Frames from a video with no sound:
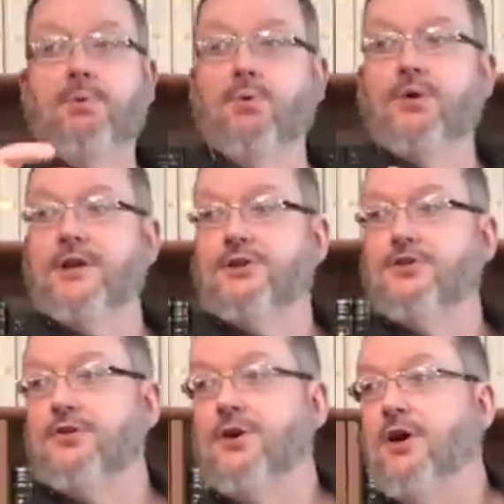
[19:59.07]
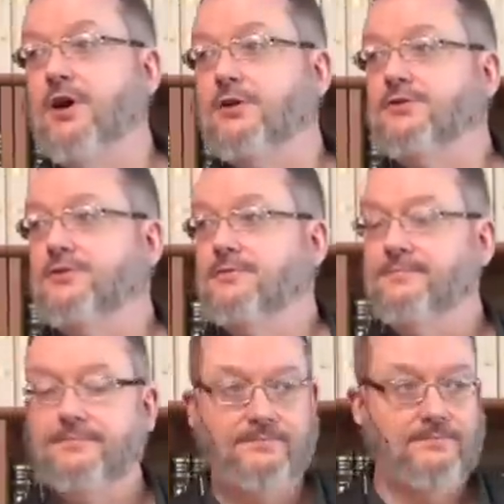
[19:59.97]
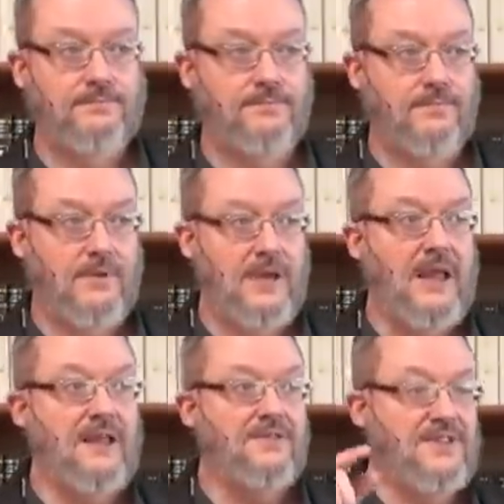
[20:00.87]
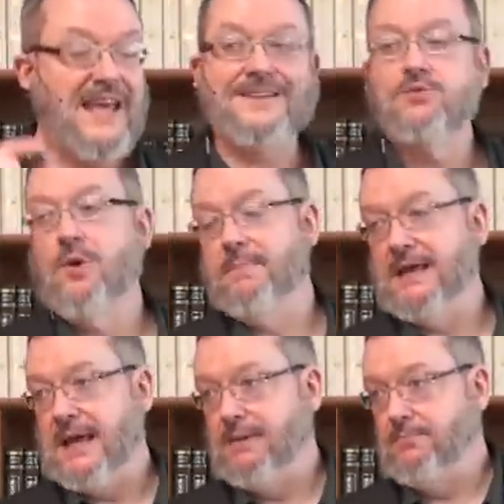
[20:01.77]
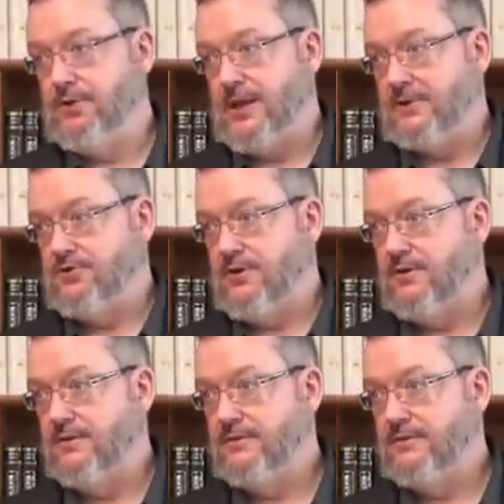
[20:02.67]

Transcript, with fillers: poured into their hearts. That's what became their nature.